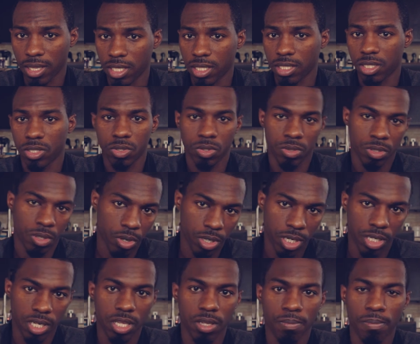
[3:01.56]
this on
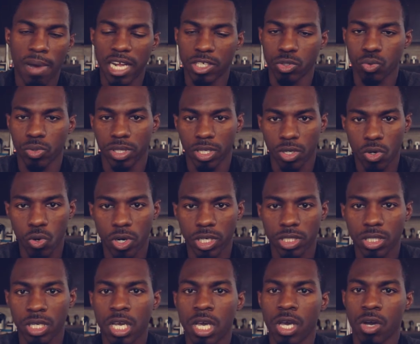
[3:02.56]
another module in the
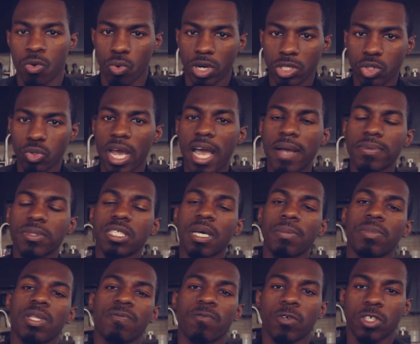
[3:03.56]
course, once you have
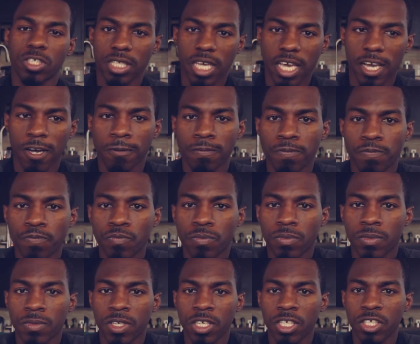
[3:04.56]
something for sale,
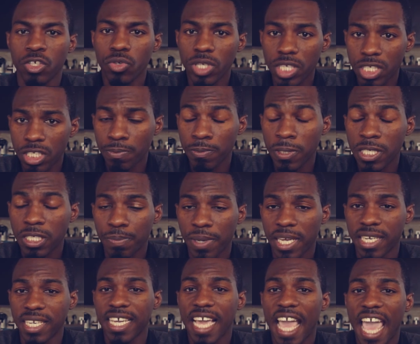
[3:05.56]
you need to be
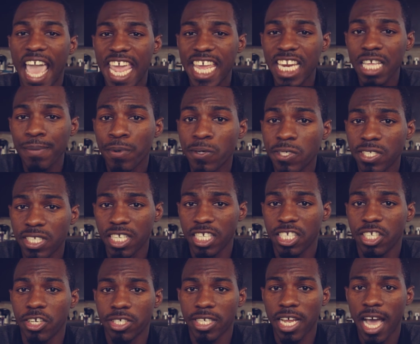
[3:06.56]
spending eighty percent
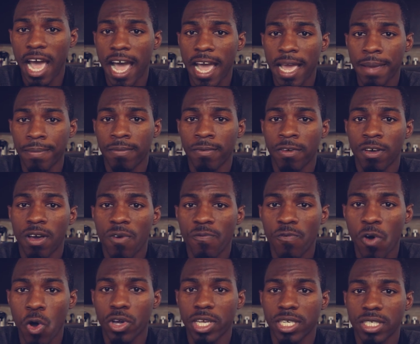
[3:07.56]
of your time
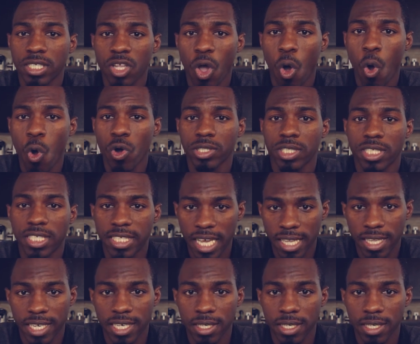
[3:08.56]
focused on selling.